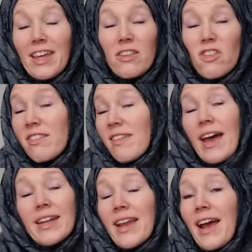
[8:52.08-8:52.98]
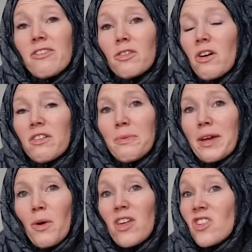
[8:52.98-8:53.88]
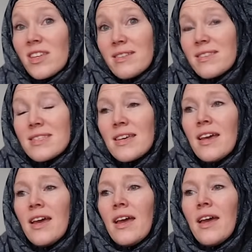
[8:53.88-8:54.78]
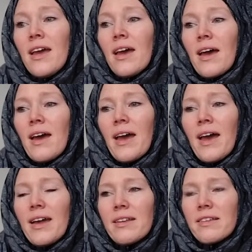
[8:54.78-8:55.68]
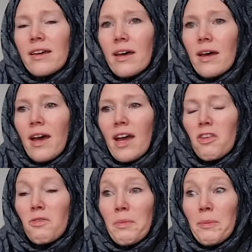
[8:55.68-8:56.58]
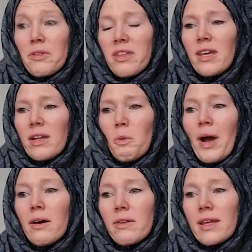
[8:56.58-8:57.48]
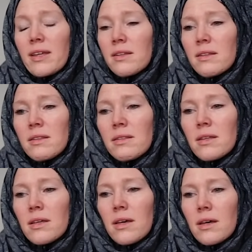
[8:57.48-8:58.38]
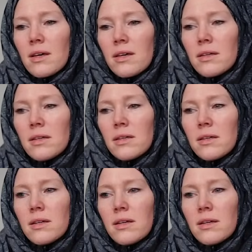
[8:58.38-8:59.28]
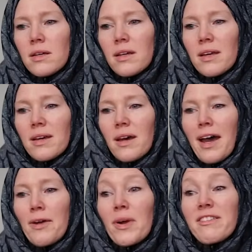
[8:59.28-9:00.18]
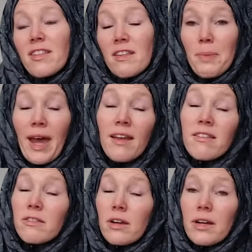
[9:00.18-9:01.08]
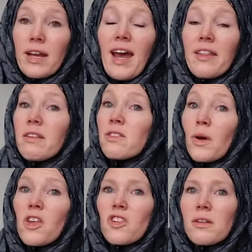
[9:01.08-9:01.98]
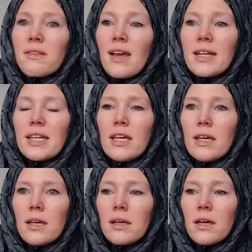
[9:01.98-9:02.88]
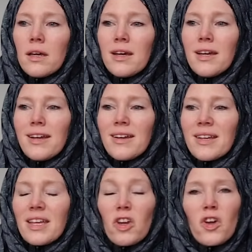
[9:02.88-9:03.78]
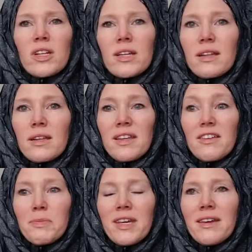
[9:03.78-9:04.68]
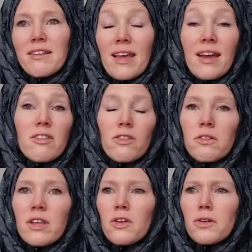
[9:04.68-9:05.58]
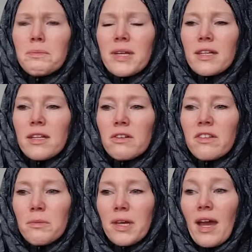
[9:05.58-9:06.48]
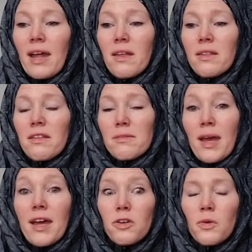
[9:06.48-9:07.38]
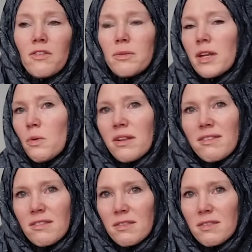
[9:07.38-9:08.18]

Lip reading: just sat and answered all of my questions. And I just remember thinking, wow, like, I went to this pastor and I had these questions, and he couldn't give me his answers. He couldn't be clear to me. And then this man who everybody wants to